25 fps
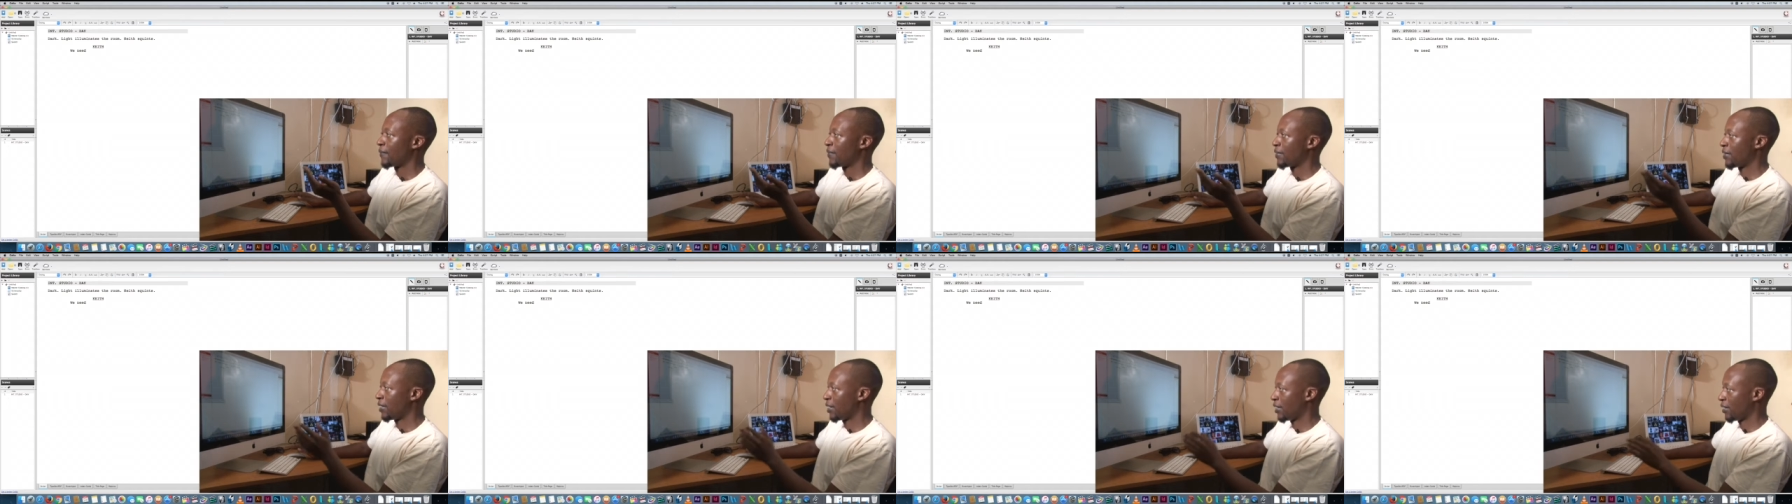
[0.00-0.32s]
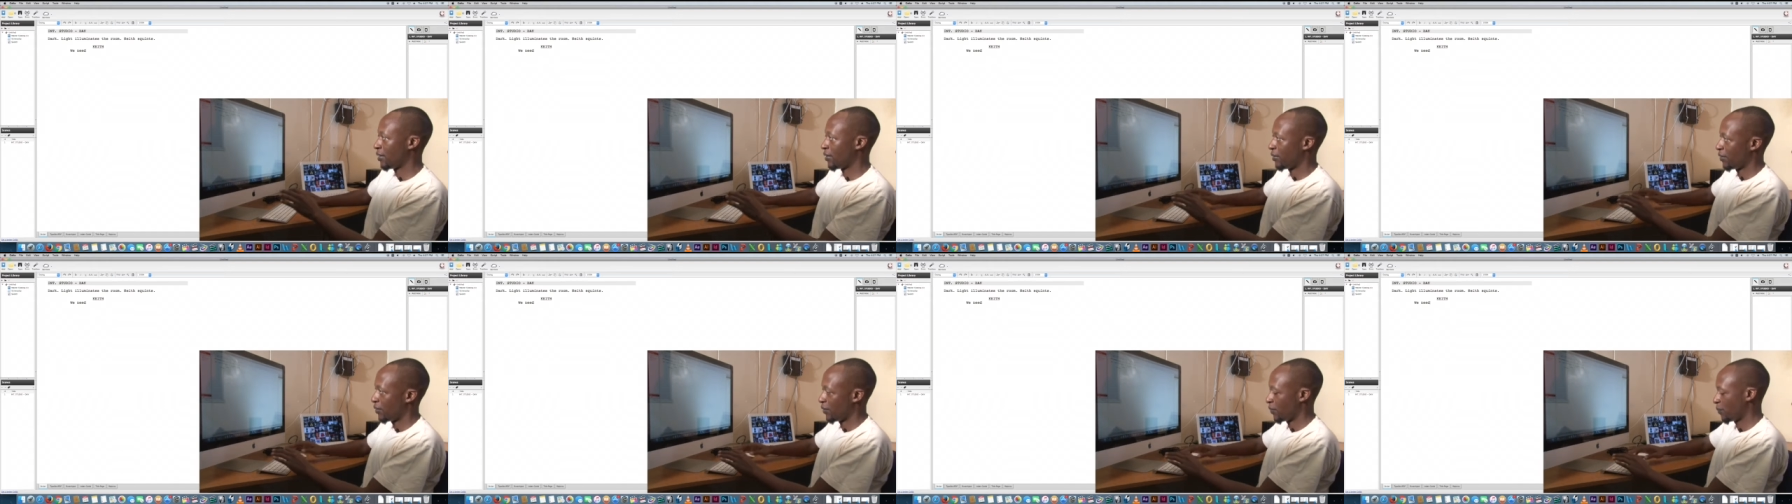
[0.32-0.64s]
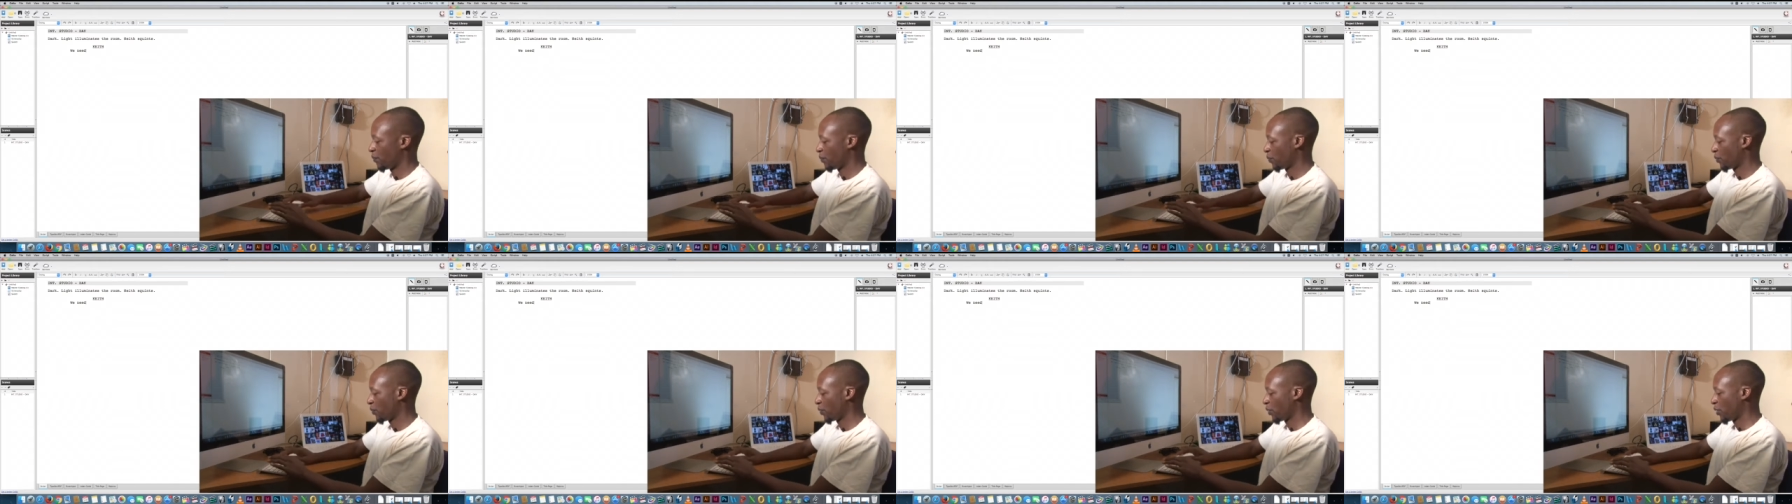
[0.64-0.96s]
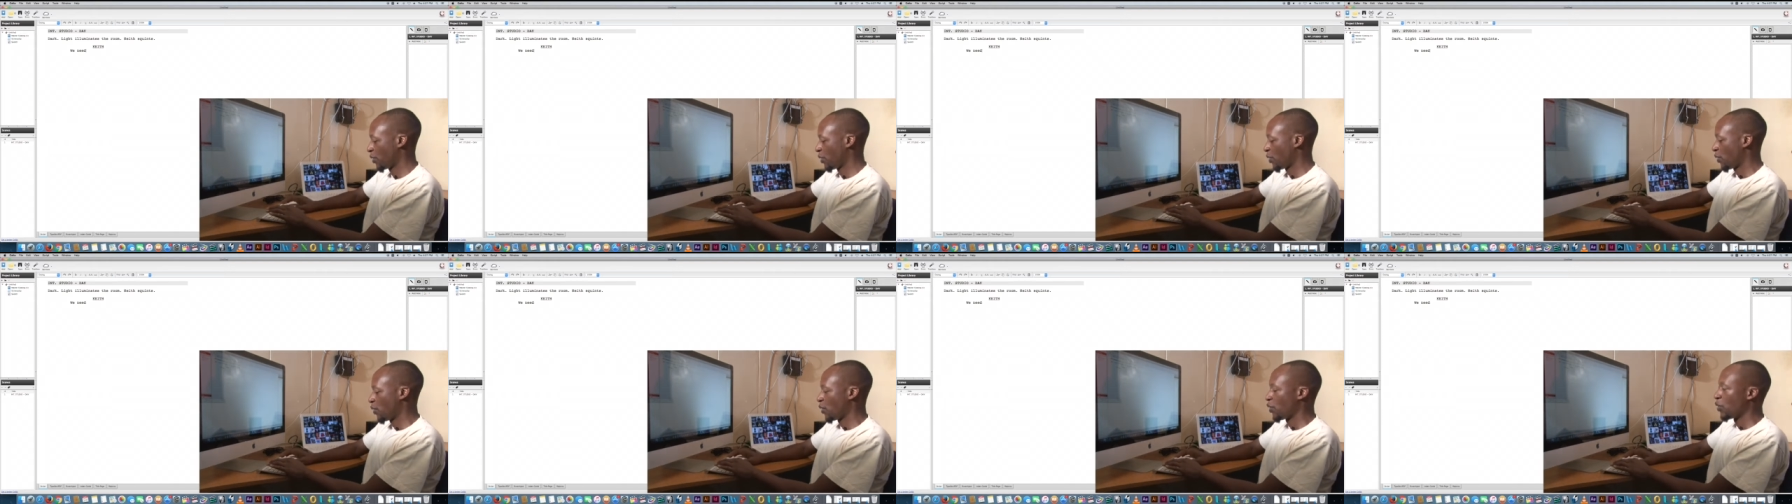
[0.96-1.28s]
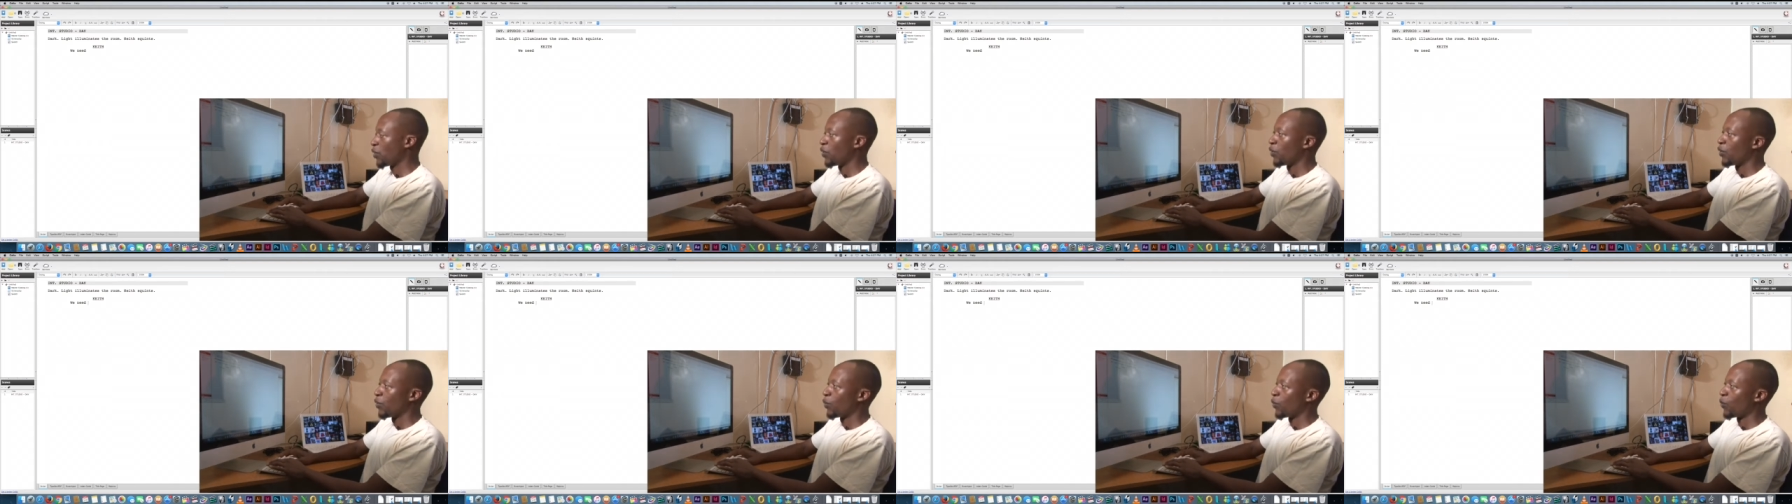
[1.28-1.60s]
Then
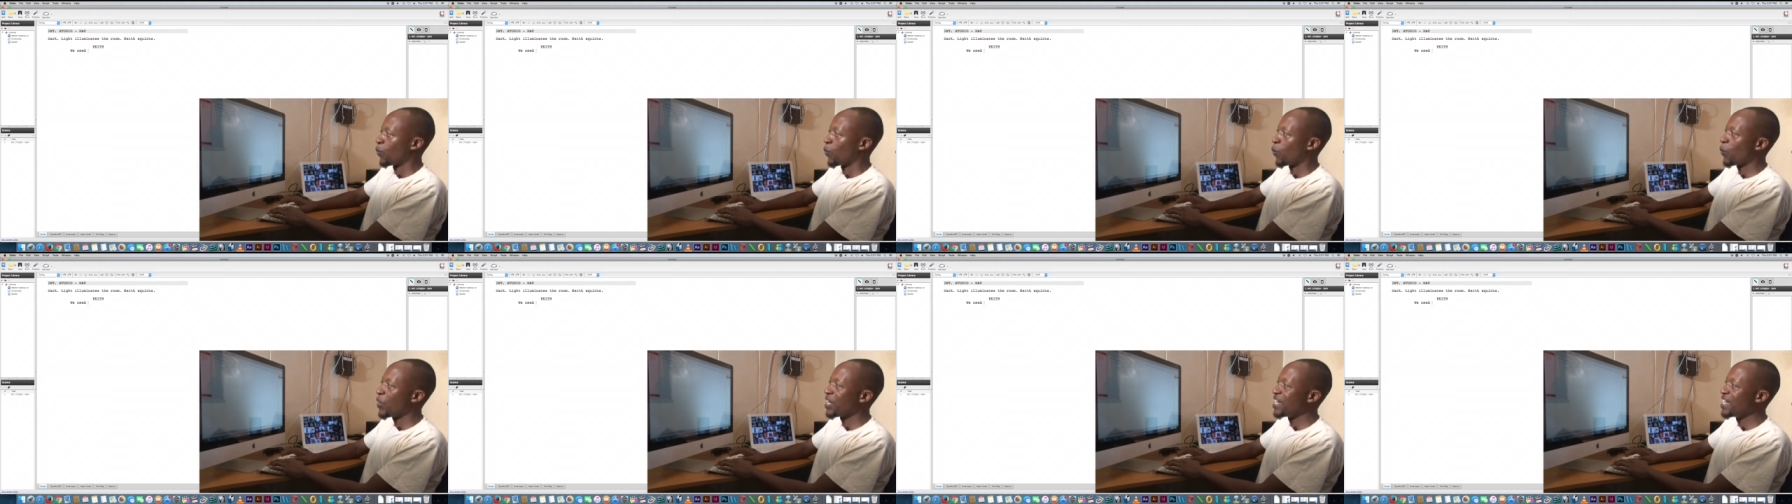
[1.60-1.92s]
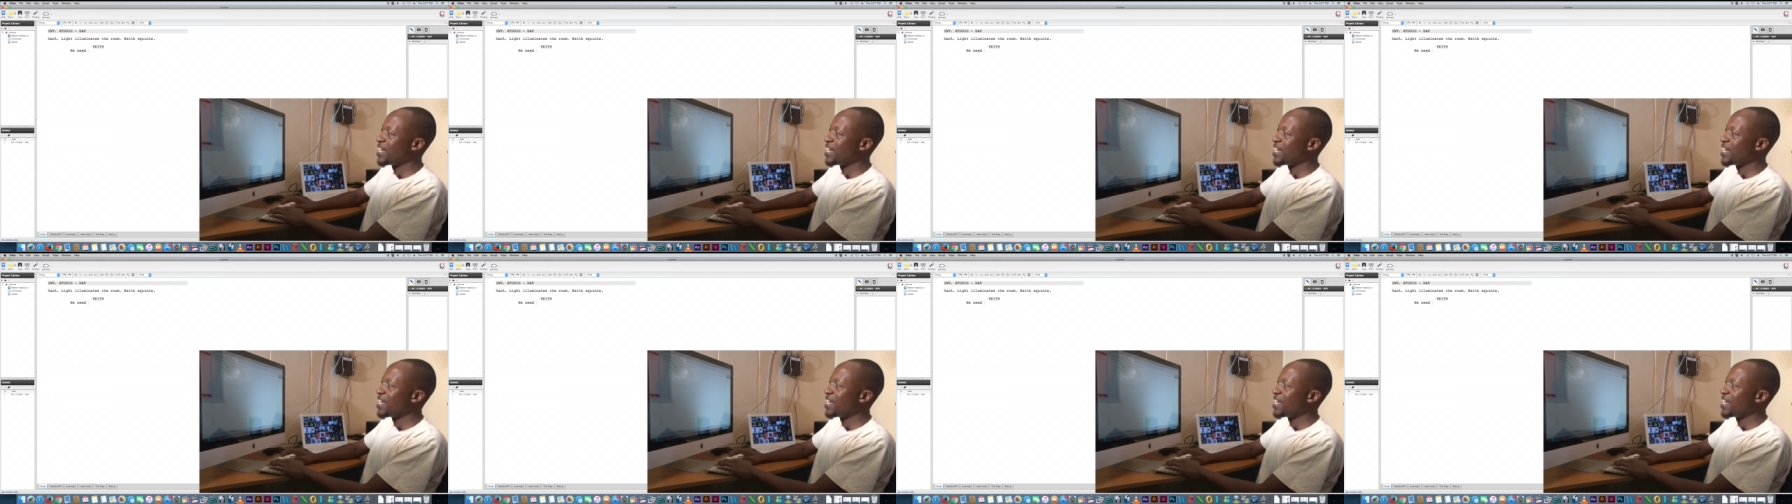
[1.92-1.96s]
we